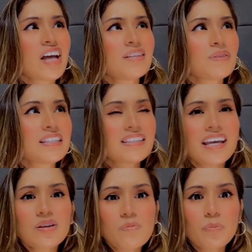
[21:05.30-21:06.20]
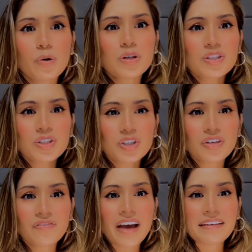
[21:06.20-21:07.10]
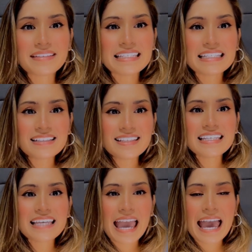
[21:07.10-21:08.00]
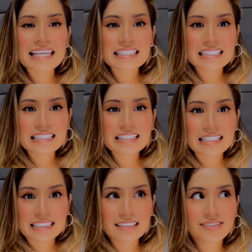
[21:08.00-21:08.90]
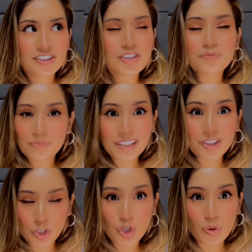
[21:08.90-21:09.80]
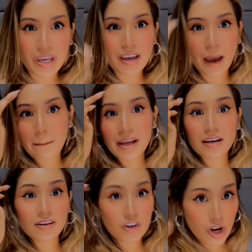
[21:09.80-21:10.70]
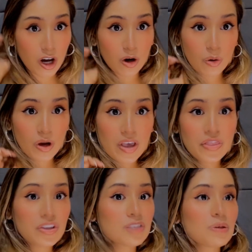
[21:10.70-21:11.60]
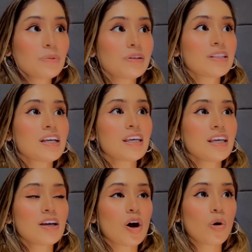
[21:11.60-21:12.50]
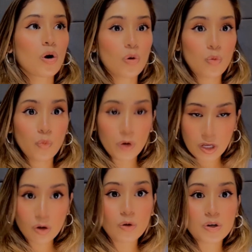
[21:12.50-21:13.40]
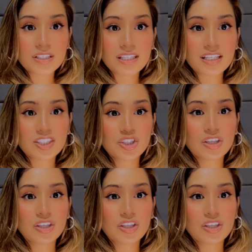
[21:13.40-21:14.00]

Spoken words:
state board certified DDSs should be doing. But no, these people are taking week courses